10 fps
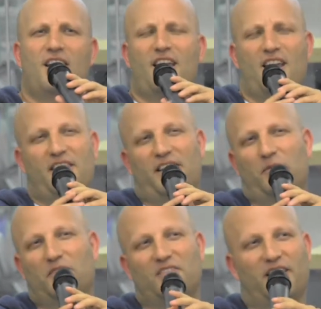And I think it
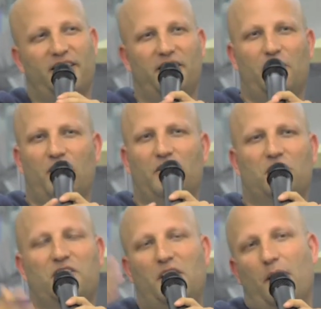was like you had your
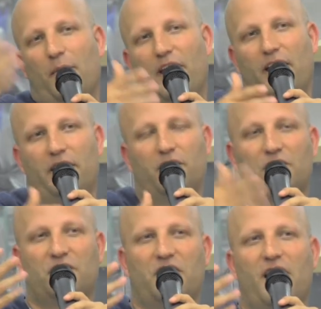CMA, your
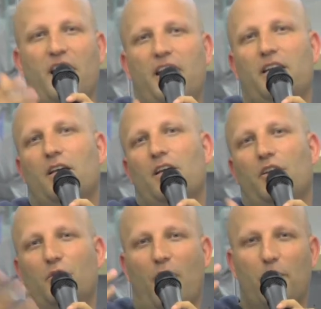CA,
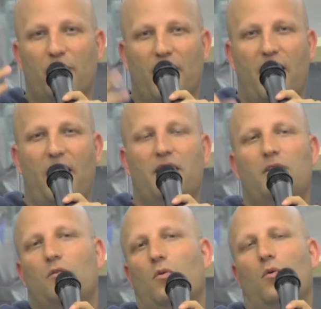your
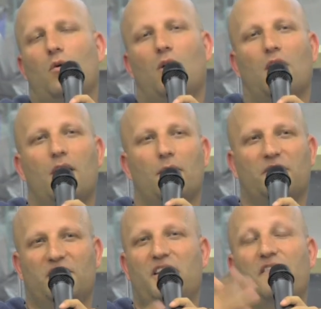MBA, or um,
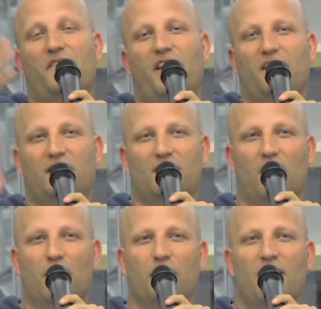CFA at the
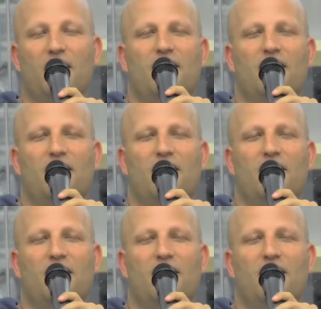time.